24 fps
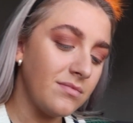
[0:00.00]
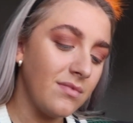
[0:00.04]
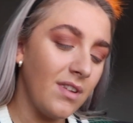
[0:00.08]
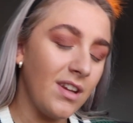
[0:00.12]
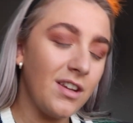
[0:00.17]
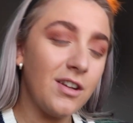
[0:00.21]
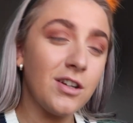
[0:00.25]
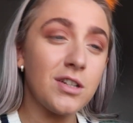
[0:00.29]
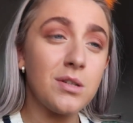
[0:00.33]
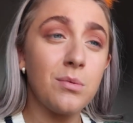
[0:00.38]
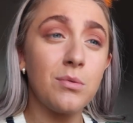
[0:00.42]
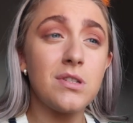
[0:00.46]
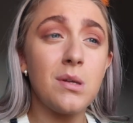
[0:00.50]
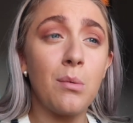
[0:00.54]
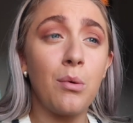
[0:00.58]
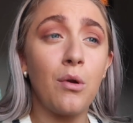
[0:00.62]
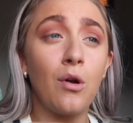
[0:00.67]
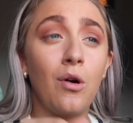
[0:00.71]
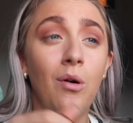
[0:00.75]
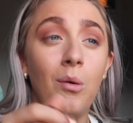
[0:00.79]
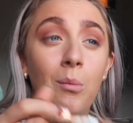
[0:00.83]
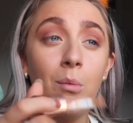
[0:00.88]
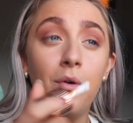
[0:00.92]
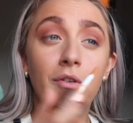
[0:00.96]
you're supposed to put
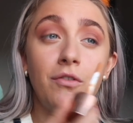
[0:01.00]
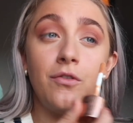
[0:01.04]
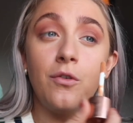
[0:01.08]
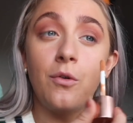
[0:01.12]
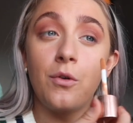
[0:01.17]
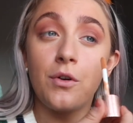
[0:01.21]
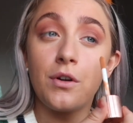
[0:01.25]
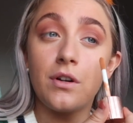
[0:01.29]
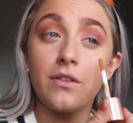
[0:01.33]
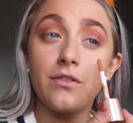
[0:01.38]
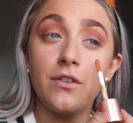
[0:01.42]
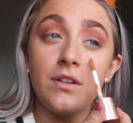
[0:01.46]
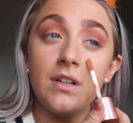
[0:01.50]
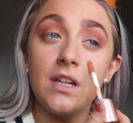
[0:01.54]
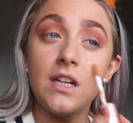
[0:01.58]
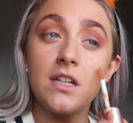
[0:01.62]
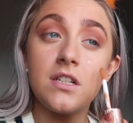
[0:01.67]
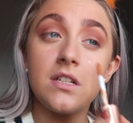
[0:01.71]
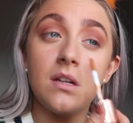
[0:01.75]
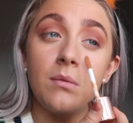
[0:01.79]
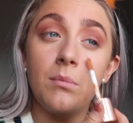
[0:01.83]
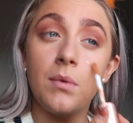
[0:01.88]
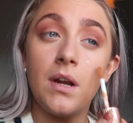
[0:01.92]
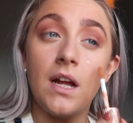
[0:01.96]
it on before your
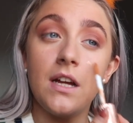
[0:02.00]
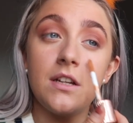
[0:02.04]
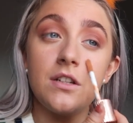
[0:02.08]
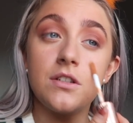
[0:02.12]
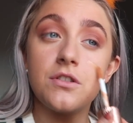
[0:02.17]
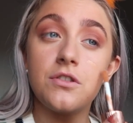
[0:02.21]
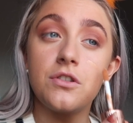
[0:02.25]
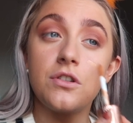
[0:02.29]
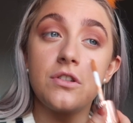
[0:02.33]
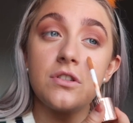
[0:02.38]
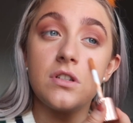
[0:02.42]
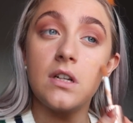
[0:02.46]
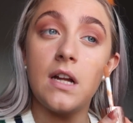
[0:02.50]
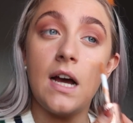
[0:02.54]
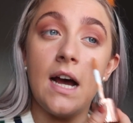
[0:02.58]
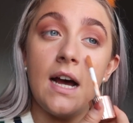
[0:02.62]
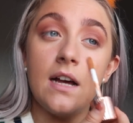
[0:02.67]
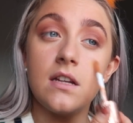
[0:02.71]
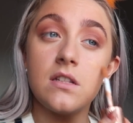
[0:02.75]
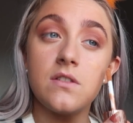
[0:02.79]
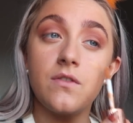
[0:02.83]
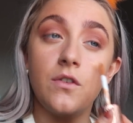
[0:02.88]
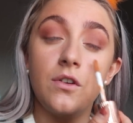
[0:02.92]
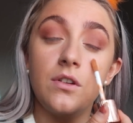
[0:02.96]
foundation, but I just use it
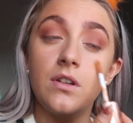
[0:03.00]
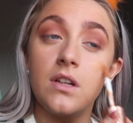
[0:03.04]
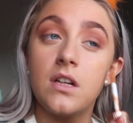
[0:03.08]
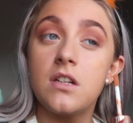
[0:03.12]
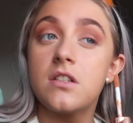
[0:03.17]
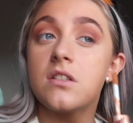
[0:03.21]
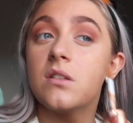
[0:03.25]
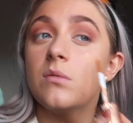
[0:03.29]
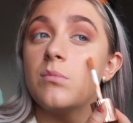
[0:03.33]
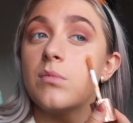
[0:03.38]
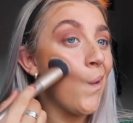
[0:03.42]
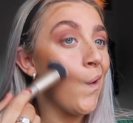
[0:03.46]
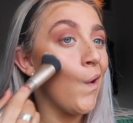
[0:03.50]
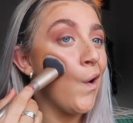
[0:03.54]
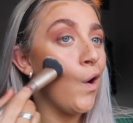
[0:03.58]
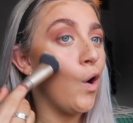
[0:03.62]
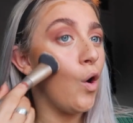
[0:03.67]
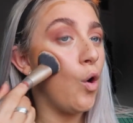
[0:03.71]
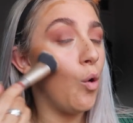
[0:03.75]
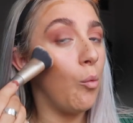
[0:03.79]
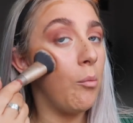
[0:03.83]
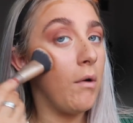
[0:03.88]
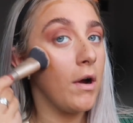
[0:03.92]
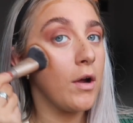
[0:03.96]
as foundation.
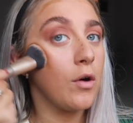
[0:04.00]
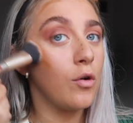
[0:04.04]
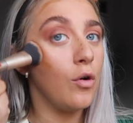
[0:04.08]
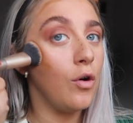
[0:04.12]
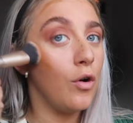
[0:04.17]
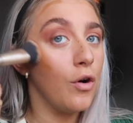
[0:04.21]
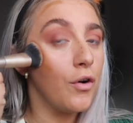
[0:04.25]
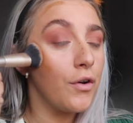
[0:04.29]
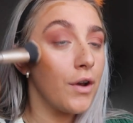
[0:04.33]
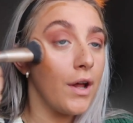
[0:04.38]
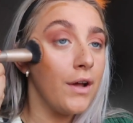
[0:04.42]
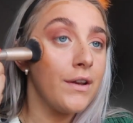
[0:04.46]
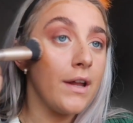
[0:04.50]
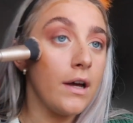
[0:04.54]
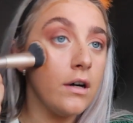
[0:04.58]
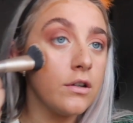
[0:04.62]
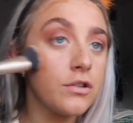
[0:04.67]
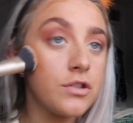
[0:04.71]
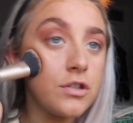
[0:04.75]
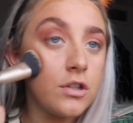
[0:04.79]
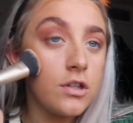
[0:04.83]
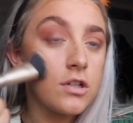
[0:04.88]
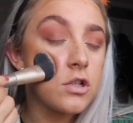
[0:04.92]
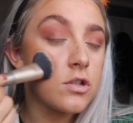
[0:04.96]
Oh my god,
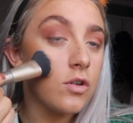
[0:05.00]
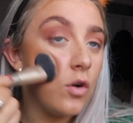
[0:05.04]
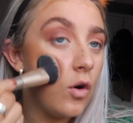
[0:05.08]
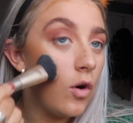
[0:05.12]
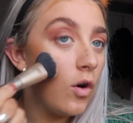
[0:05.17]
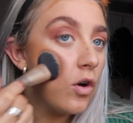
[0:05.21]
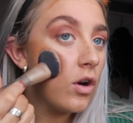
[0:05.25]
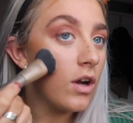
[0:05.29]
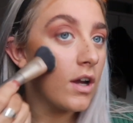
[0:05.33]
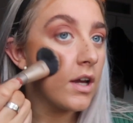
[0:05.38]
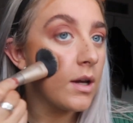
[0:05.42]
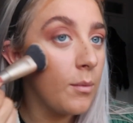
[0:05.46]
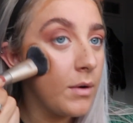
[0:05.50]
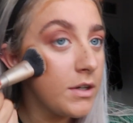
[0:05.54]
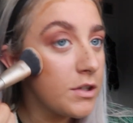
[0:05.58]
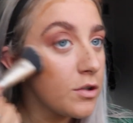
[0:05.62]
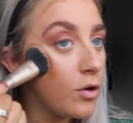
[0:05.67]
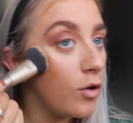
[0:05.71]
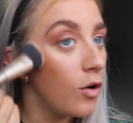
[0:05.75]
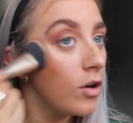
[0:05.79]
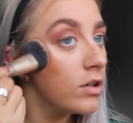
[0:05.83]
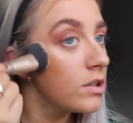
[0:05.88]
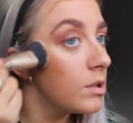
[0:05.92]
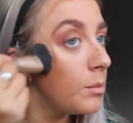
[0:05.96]
Adele's new song, can we
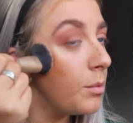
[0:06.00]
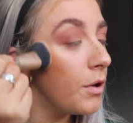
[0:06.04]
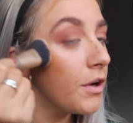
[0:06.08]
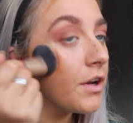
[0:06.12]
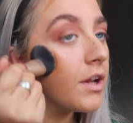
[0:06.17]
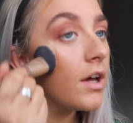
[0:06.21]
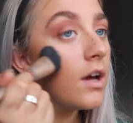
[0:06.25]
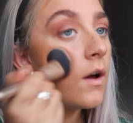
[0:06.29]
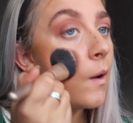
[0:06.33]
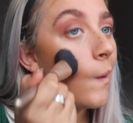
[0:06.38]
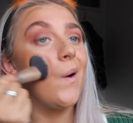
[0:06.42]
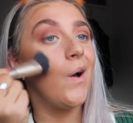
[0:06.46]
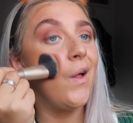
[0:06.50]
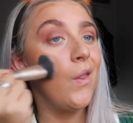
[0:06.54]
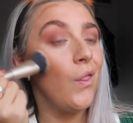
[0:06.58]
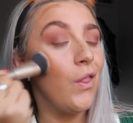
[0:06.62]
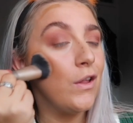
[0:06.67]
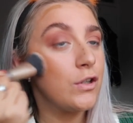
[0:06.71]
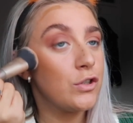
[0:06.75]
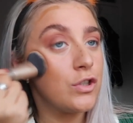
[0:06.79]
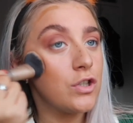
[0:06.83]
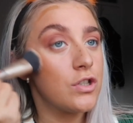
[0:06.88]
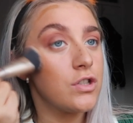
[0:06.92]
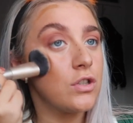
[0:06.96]
talk about
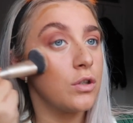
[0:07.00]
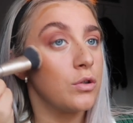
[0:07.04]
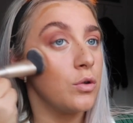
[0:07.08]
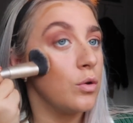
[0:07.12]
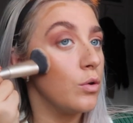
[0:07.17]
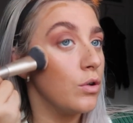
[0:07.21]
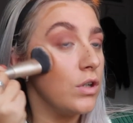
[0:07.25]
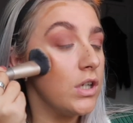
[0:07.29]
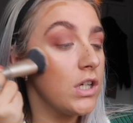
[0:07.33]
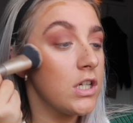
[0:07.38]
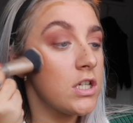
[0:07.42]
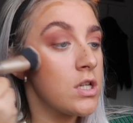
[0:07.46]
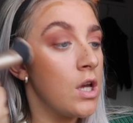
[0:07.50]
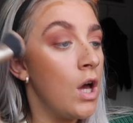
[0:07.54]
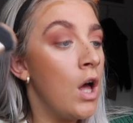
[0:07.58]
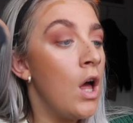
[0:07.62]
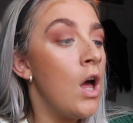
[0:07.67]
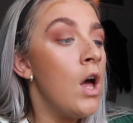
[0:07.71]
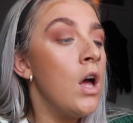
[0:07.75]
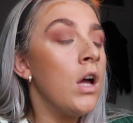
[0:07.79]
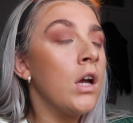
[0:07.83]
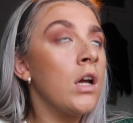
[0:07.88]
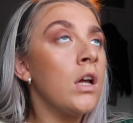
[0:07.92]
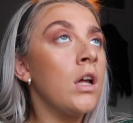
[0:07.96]
it? Just the chorus.
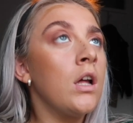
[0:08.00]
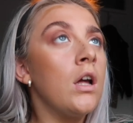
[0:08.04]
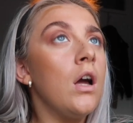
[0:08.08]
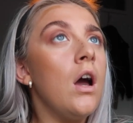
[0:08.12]
Go